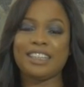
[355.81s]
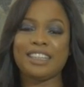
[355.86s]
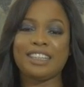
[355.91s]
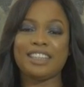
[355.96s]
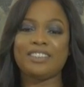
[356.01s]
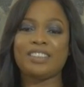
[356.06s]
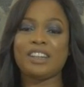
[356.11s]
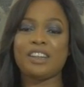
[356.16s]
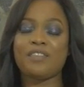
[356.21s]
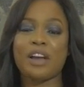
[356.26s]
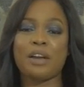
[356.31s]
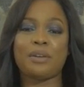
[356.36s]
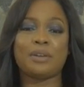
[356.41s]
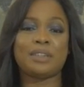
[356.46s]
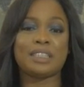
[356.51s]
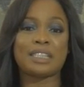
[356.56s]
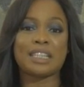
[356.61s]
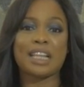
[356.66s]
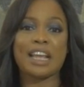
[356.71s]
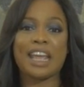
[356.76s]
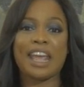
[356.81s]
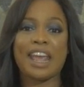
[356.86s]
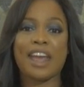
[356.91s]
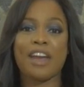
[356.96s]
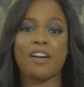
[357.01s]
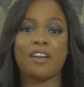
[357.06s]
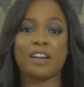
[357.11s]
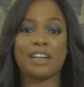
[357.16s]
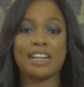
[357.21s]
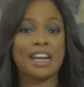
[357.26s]
Even if I was
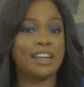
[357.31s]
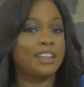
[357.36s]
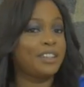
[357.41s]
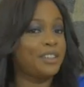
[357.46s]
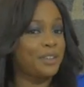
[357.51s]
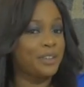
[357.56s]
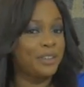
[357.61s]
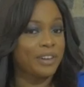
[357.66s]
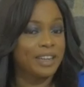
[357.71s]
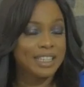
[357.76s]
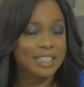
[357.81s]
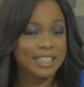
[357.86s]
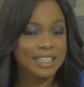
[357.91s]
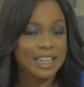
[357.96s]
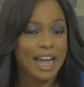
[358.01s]
here under duress,